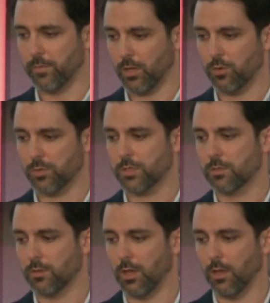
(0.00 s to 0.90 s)
of those,
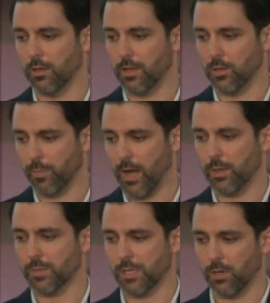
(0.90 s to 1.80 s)
either by
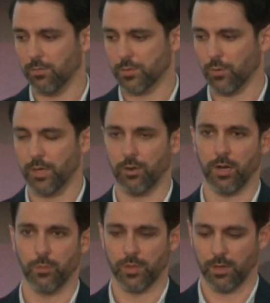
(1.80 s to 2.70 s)
themselves or
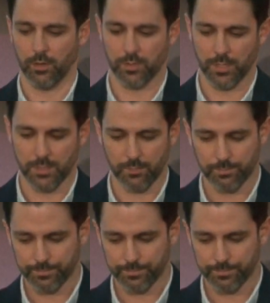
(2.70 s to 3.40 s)
integrated with another system.